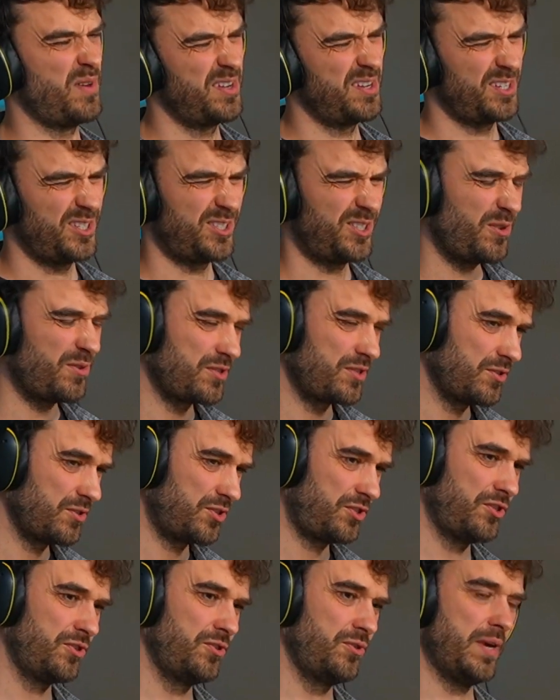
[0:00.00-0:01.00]
so
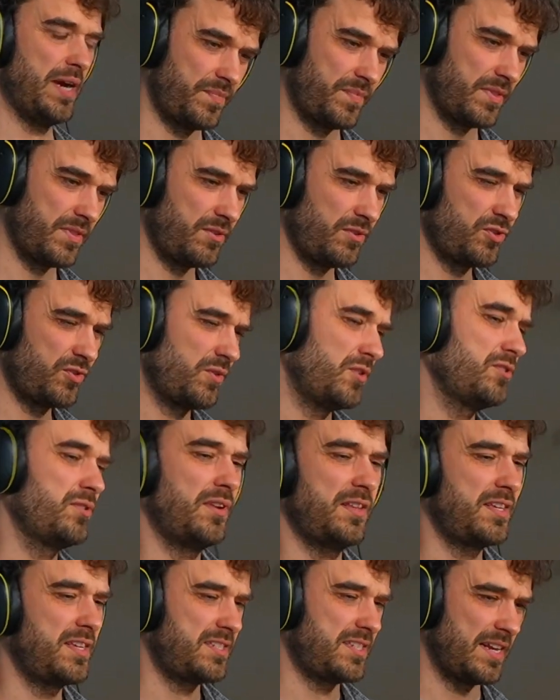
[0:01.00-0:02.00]
used to. And those are also
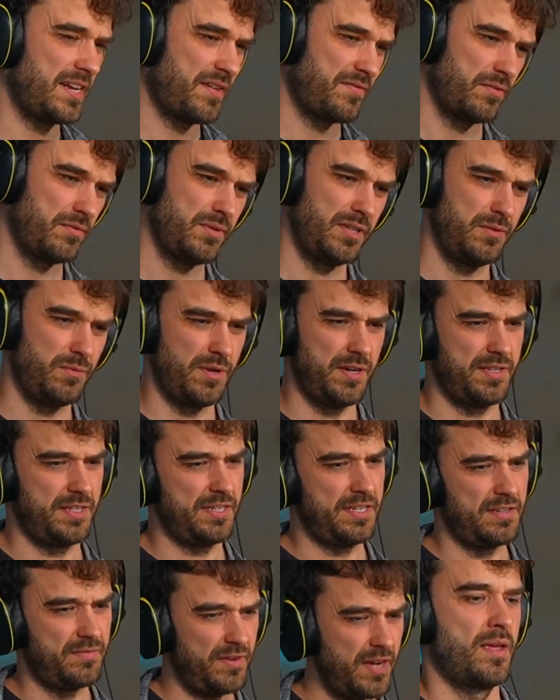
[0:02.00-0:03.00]
the things I never really wanted to
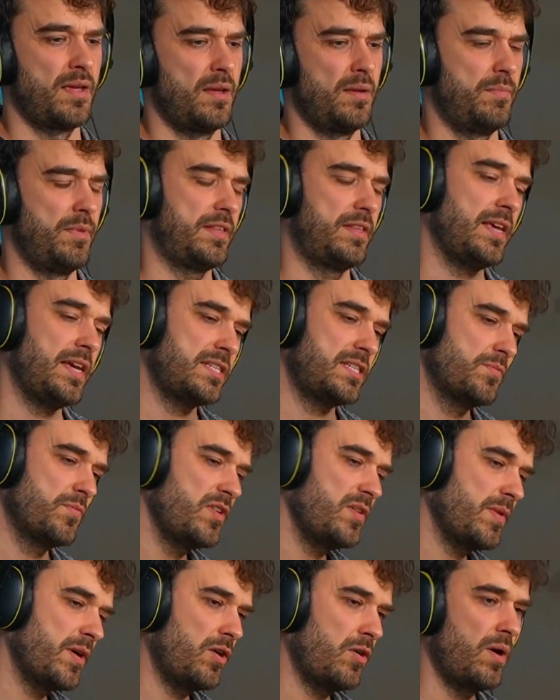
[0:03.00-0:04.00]
give up. But thanks to
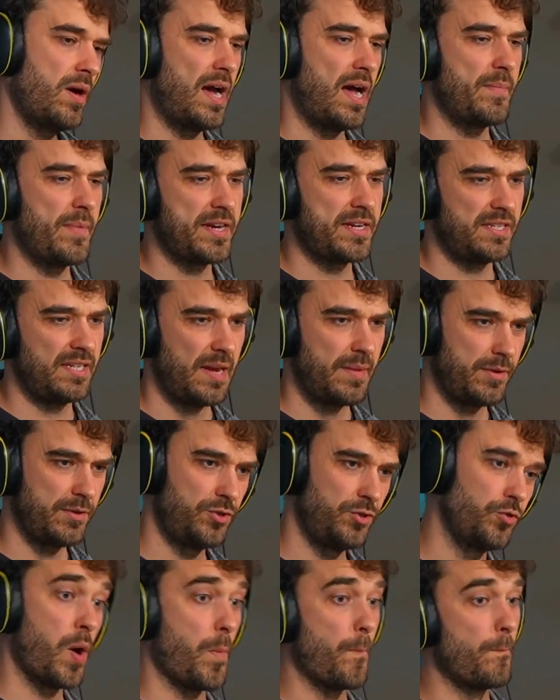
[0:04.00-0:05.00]
Marimo, I'm actually able
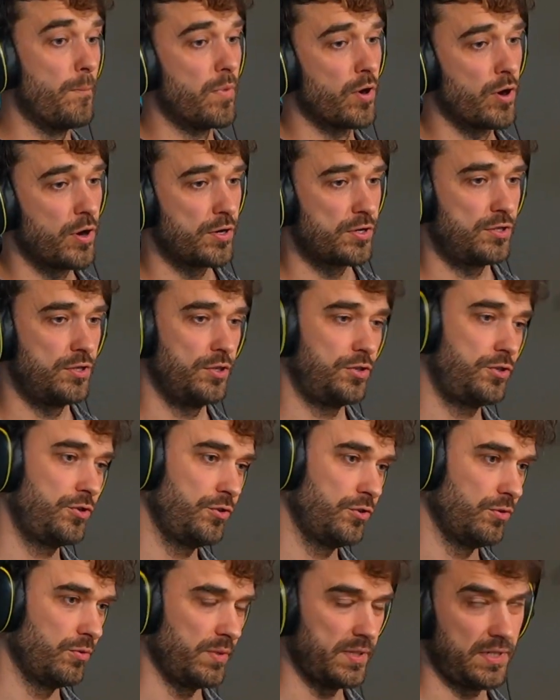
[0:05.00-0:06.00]
to merge the
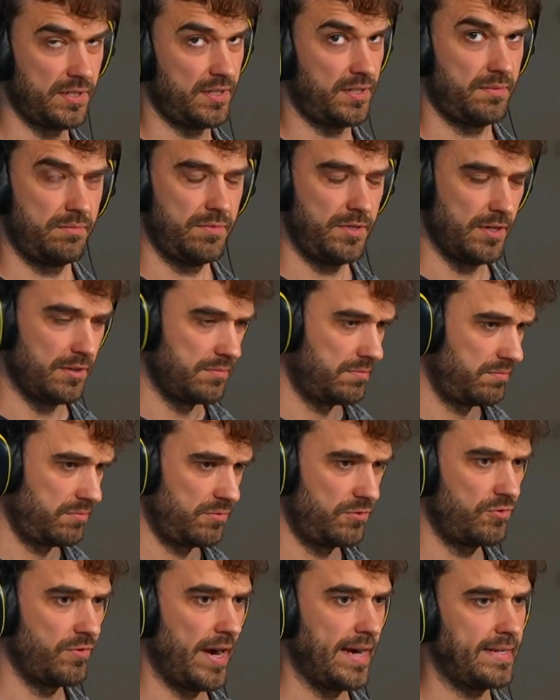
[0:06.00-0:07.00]
two, which is, you know,
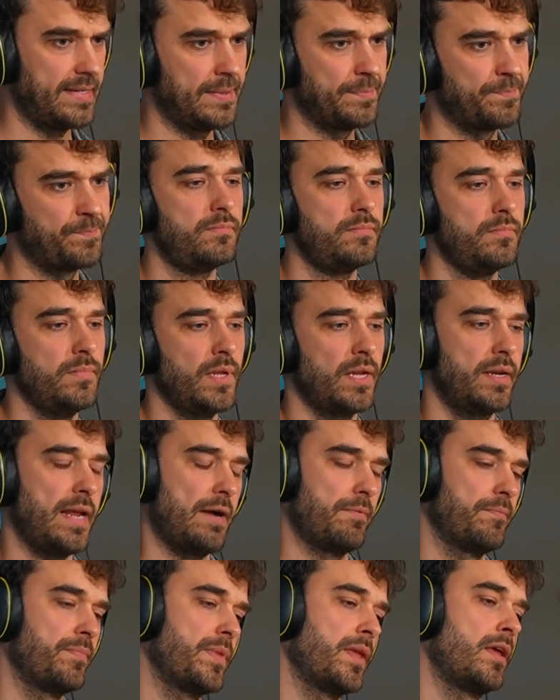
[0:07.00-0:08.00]
great.
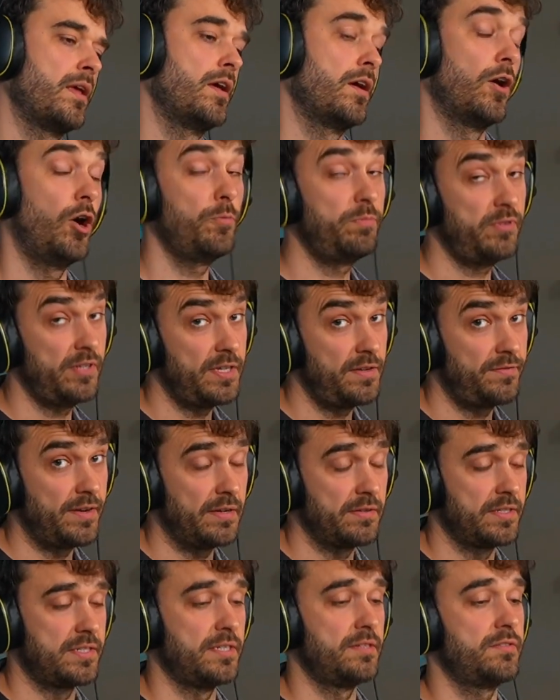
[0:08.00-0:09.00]
Hopefully you
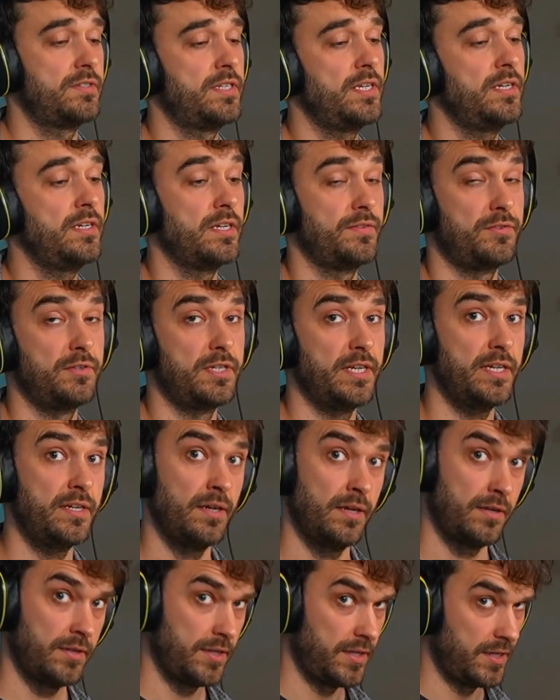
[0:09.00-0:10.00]
found this interesting. If you did,
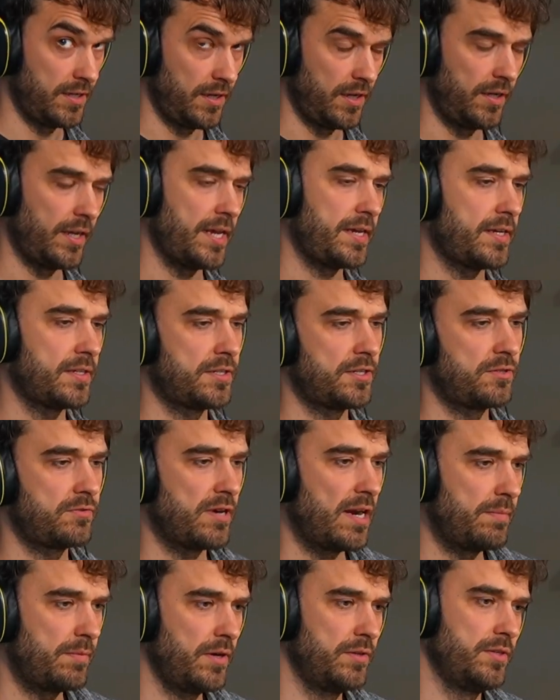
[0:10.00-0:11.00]
uh, a like and
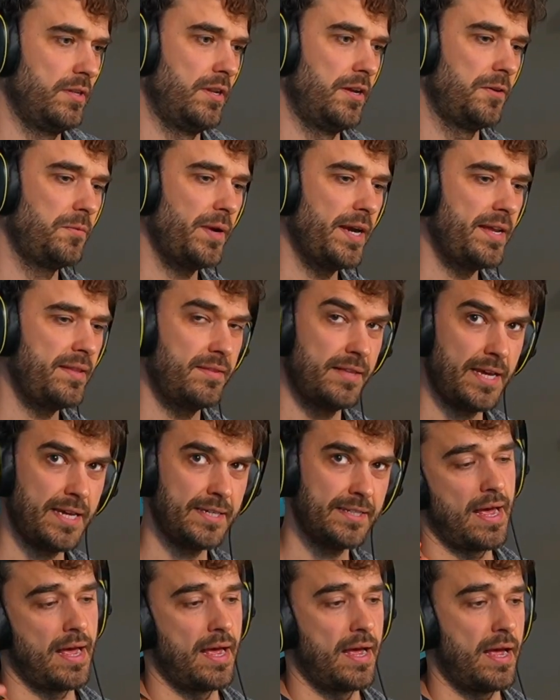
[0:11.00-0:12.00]
subscribe goes a long way.
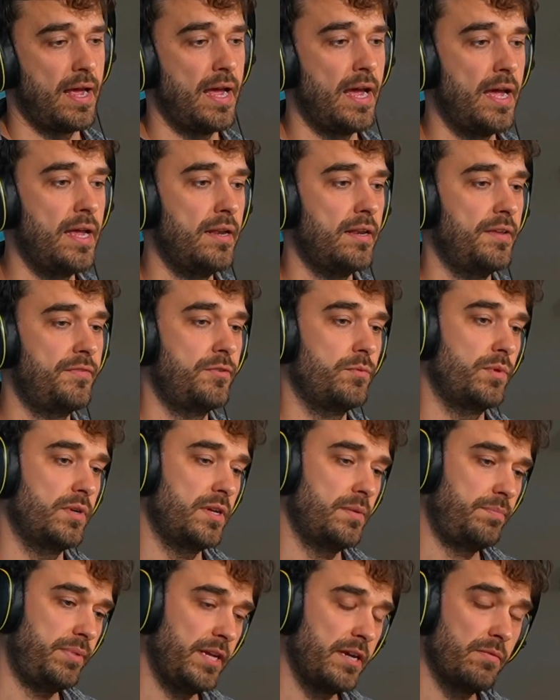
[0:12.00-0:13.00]
Thanks. And if you want
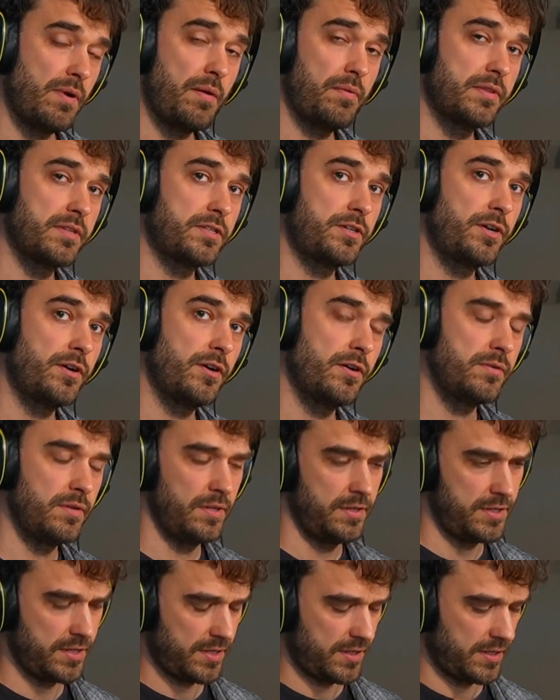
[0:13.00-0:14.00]
to play around with this code,
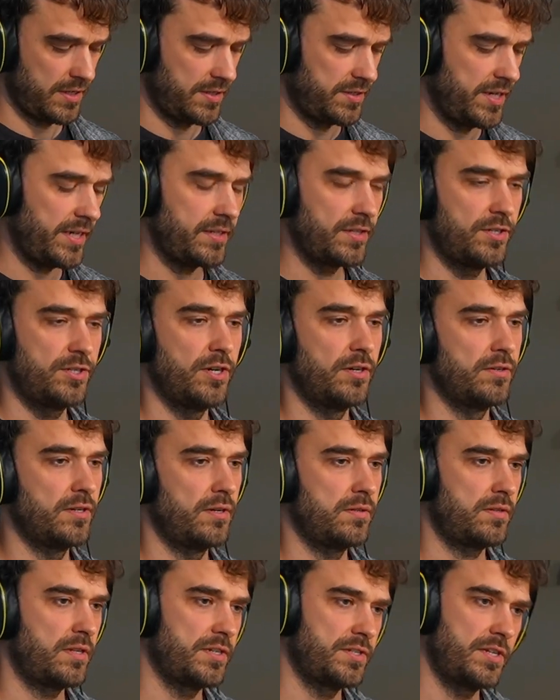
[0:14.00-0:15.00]
just uh, check the show
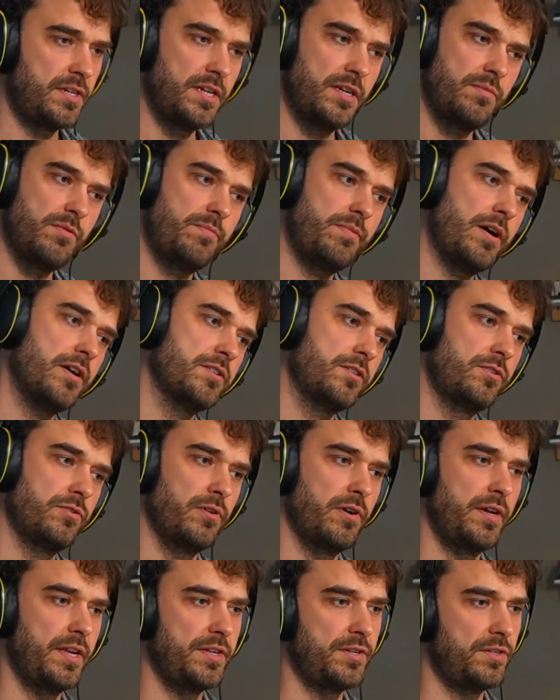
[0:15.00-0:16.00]
notes. There's a GitHub
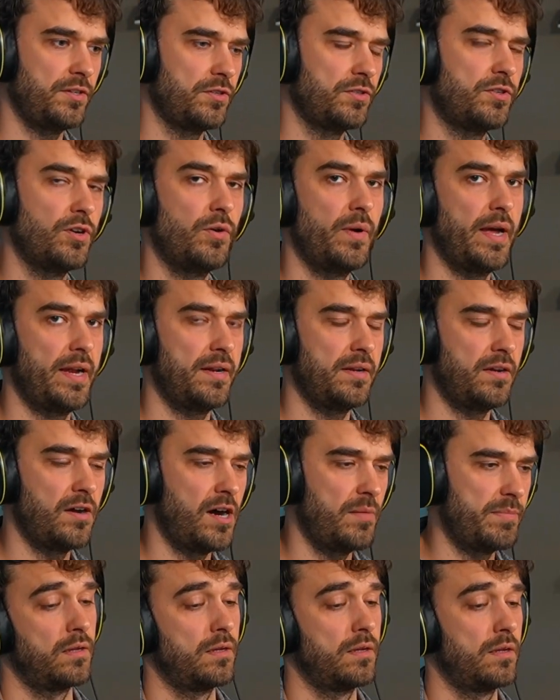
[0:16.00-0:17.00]
repository that you can go ahead and
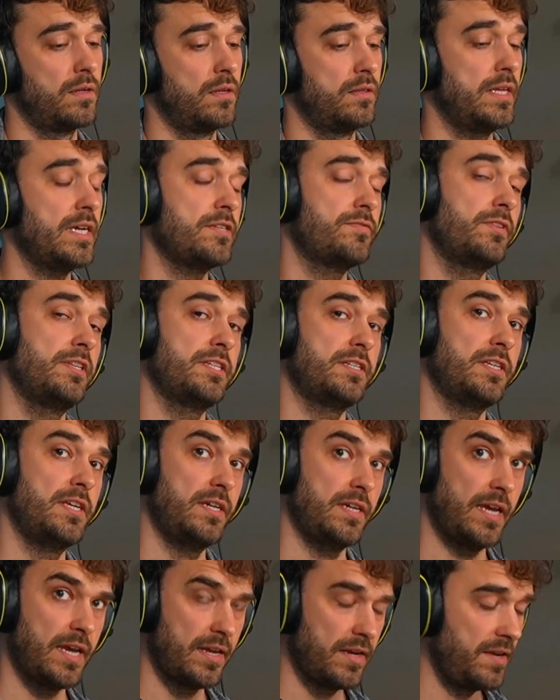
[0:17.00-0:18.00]
copy. Thanks for
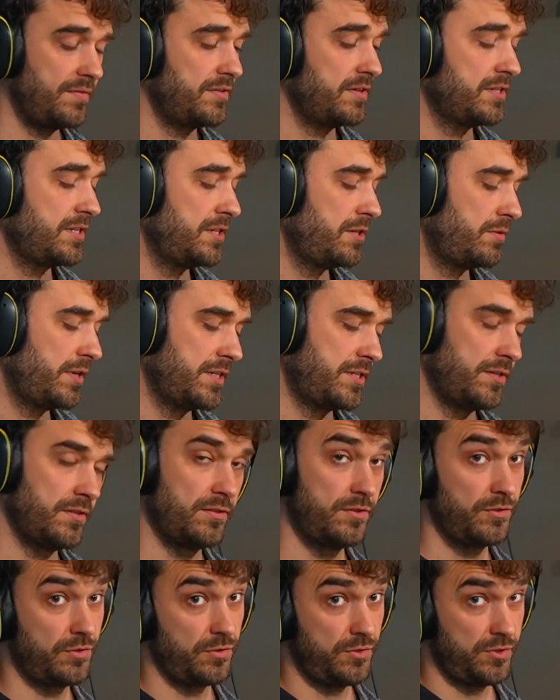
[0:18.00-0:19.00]
listening. And if there's any
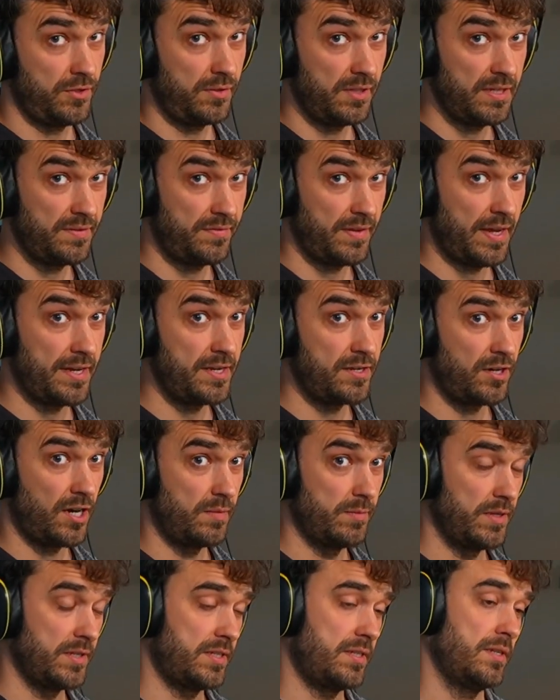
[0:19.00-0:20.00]
questions, you can also leave any
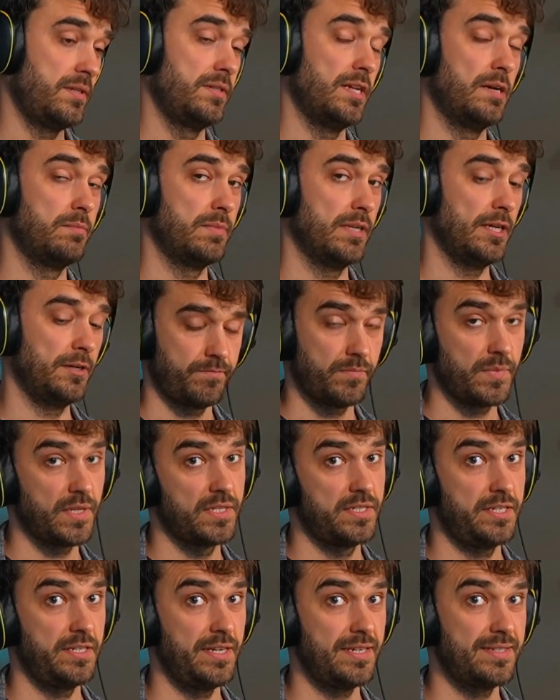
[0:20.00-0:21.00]
comments down below.
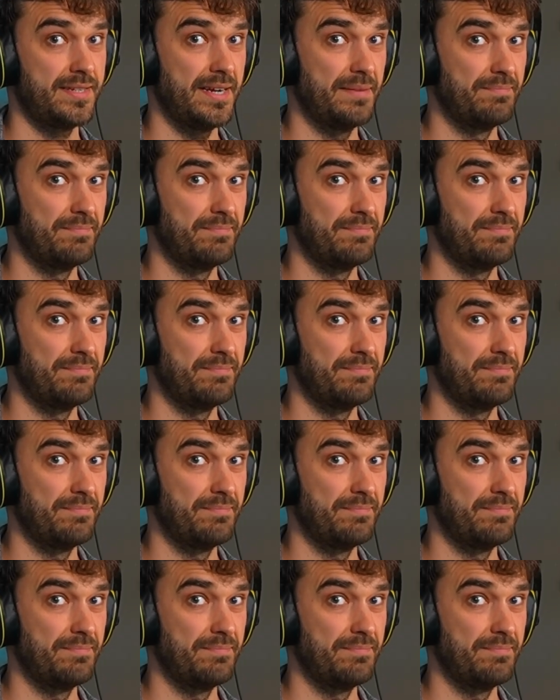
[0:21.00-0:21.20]
See you next time.